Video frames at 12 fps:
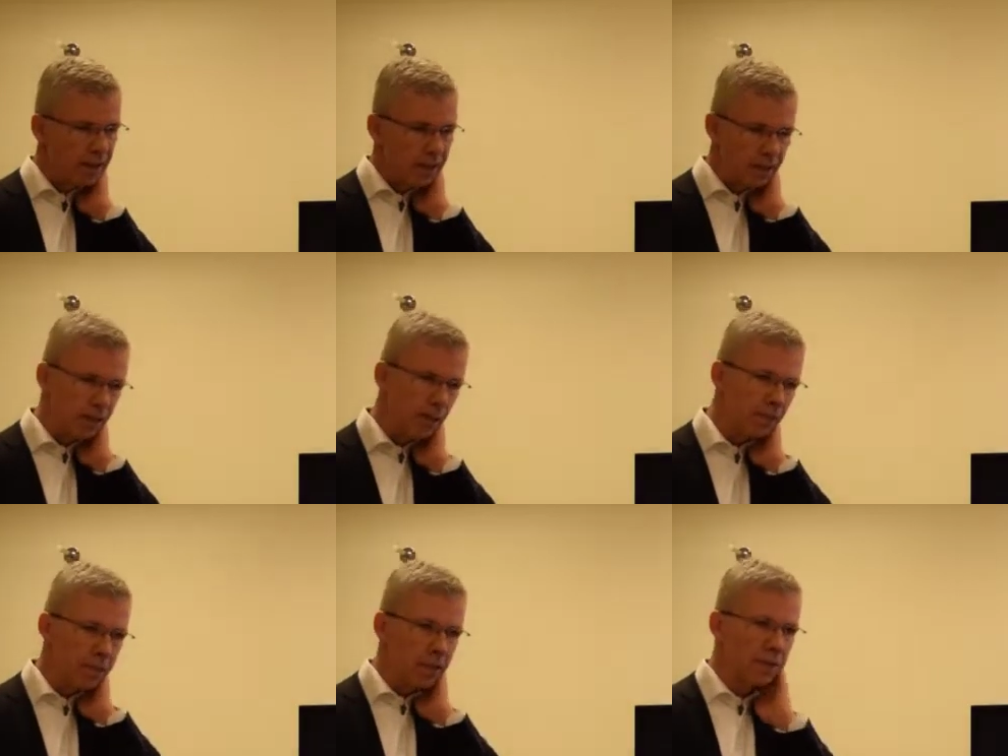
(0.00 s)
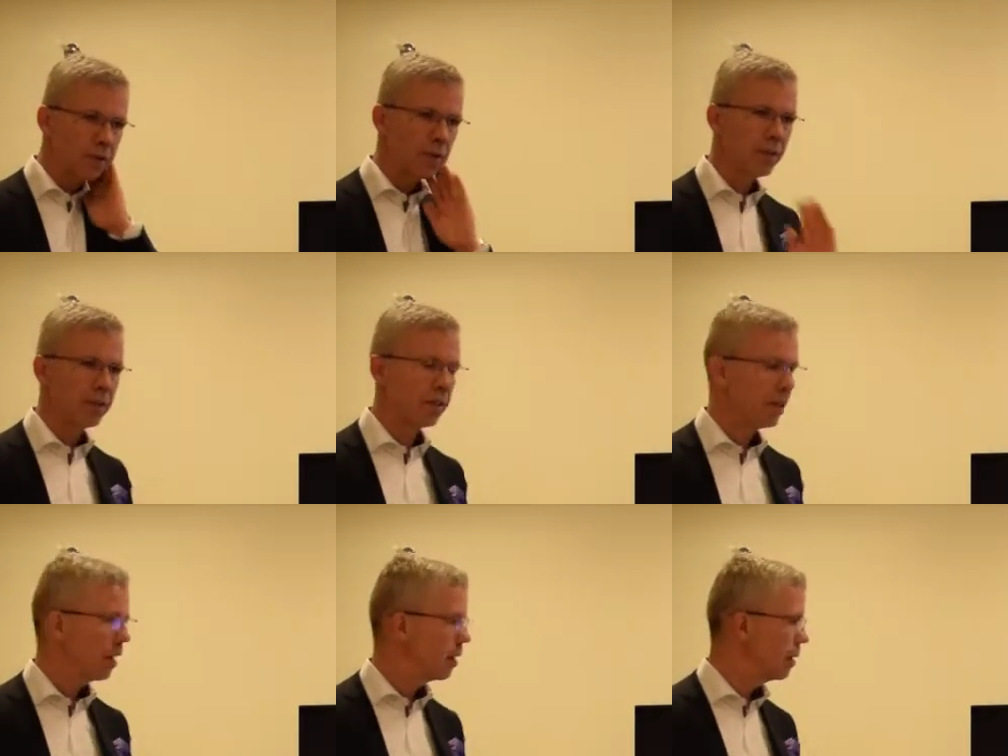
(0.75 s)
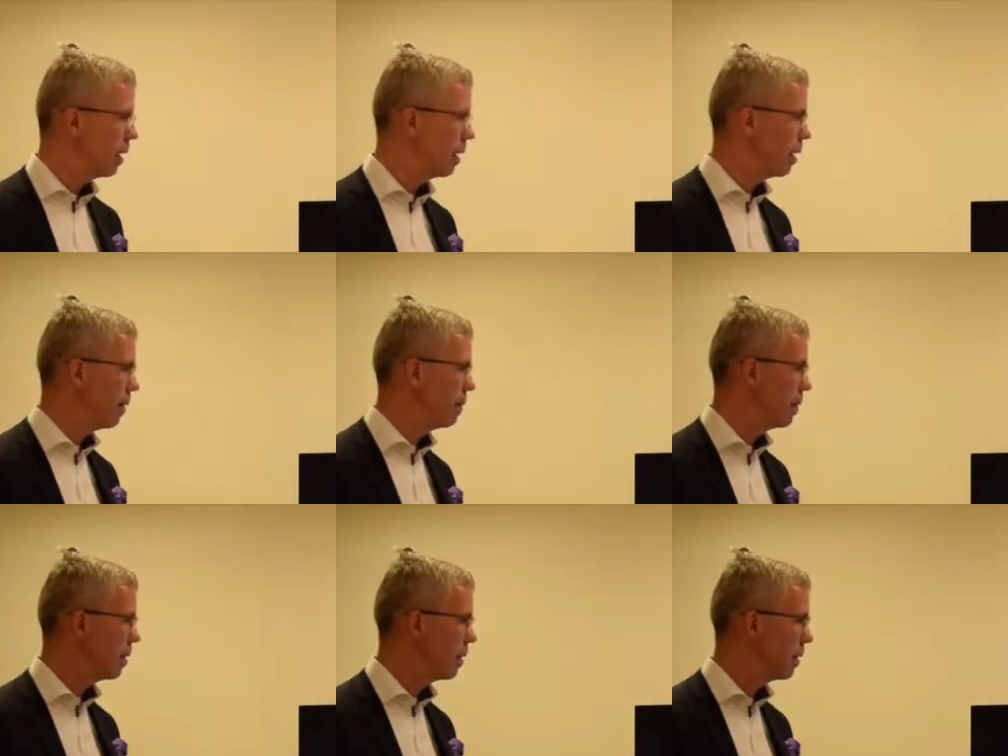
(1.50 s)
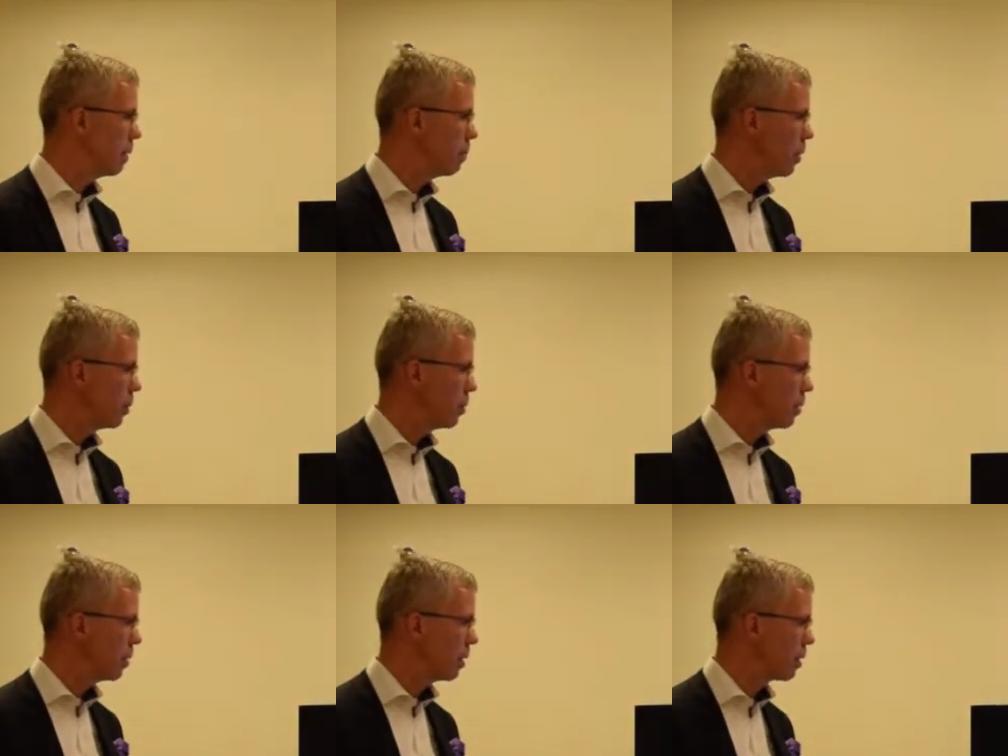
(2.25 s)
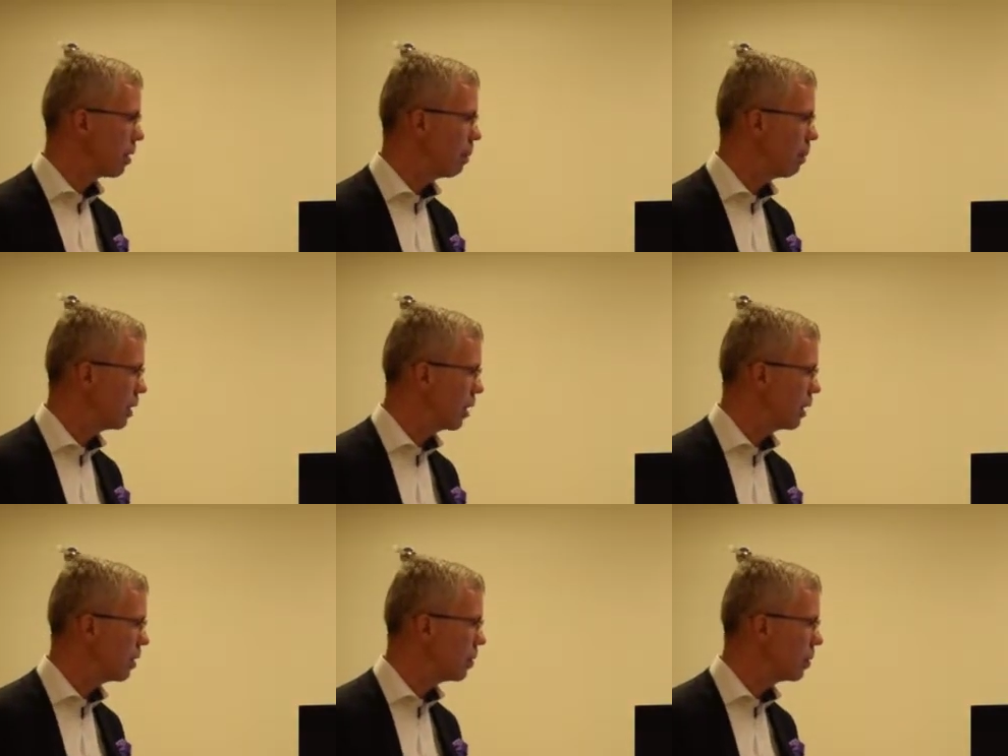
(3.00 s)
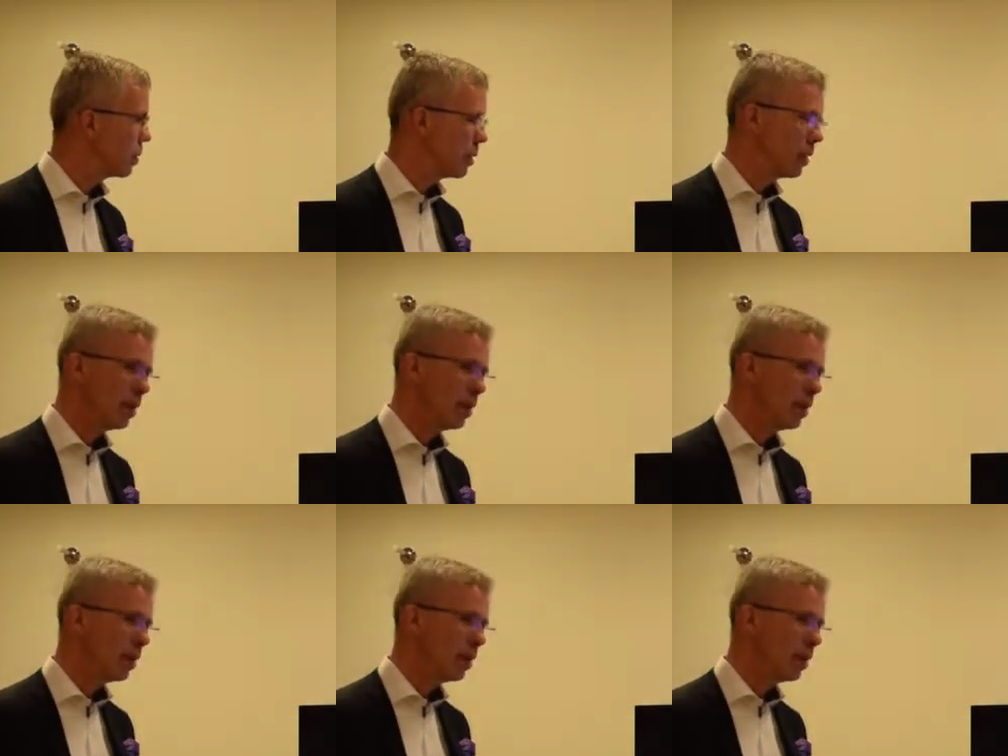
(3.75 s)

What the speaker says: an obvious source and the most commonly used